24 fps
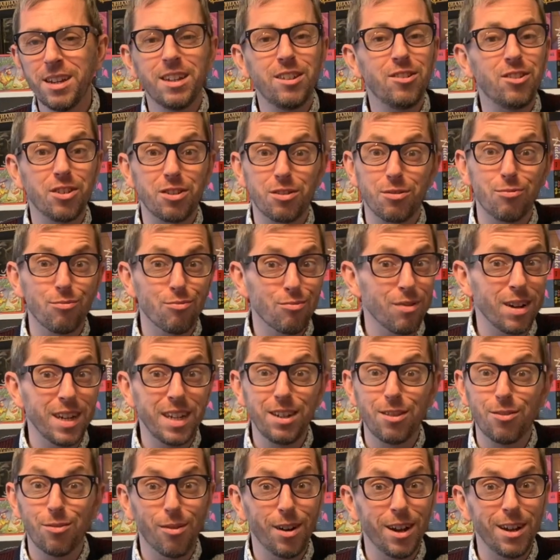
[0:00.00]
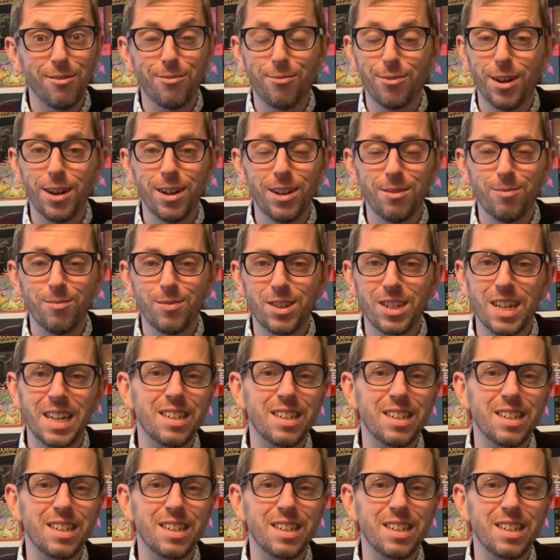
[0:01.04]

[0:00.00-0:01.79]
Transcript: Just great fun. So that's